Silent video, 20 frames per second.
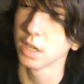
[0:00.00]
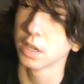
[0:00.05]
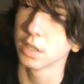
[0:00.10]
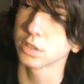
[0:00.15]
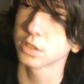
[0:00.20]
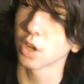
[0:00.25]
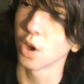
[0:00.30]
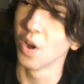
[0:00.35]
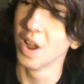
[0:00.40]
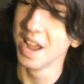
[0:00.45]

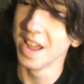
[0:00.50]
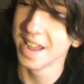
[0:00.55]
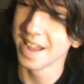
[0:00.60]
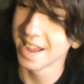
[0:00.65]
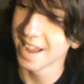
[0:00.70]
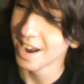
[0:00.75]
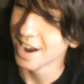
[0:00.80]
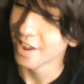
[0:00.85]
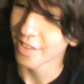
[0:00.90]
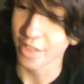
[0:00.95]
So,
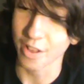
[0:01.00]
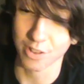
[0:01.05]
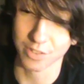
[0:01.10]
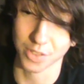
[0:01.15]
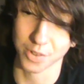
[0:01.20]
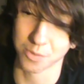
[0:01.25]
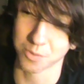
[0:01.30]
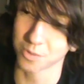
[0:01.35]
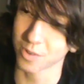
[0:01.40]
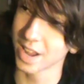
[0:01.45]
there's
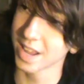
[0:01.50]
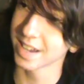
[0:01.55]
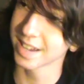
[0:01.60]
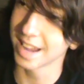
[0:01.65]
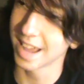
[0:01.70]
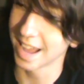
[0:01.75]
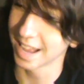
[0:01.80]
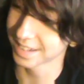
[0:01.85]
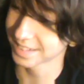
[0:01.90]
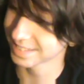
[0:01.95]
the
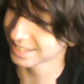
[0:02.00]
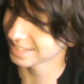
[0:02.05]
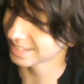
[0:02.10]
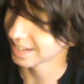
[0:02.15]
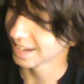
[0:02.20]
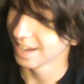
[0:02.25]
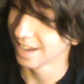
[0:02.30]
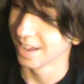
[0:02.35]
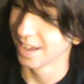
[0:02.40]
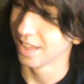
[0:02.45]
rednecks.